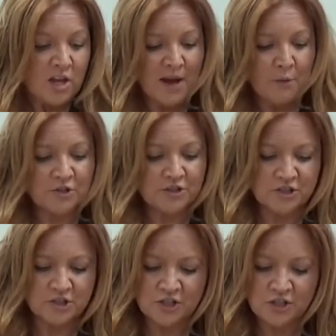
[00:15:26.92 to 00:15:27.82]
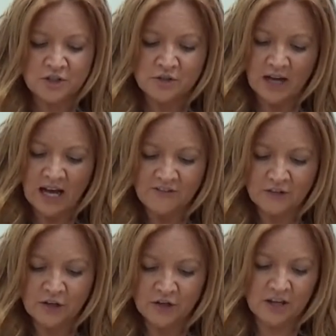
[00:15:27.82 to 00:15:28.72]
You might want to
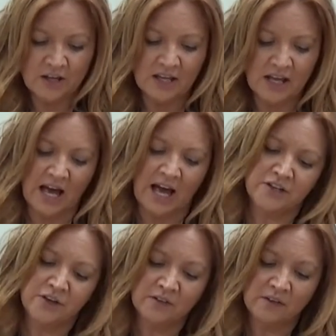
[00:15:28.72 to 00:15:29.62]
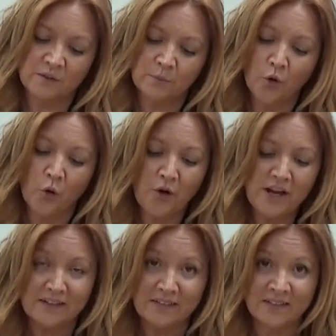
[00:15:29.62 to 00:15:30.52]
have a look at using some
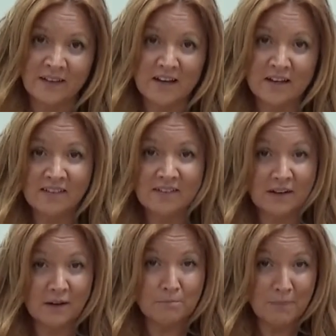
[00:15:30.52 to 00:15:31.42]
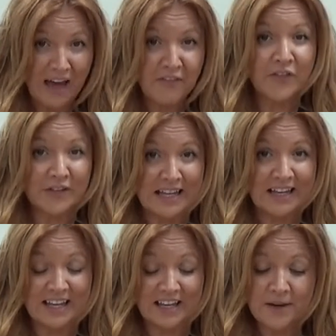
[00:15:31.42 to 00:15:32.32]
coins, a nice maths
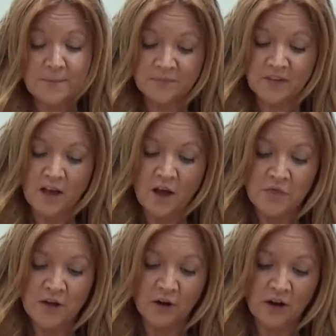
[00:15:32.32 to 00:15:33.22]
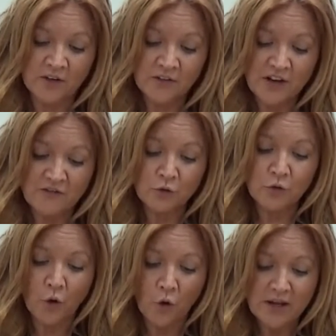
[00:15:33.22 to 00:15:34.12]
link here. There are several
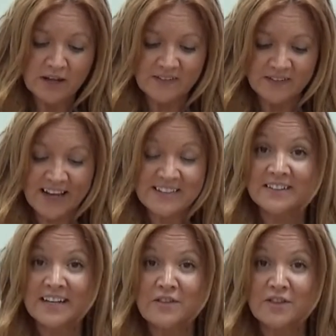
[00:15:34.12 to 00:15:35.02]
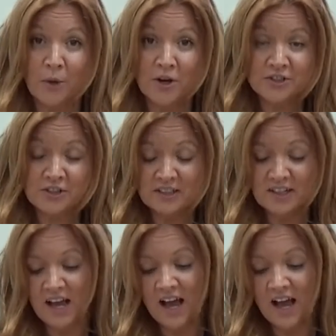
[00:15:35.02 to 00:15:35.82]
coins hidden in the bottle,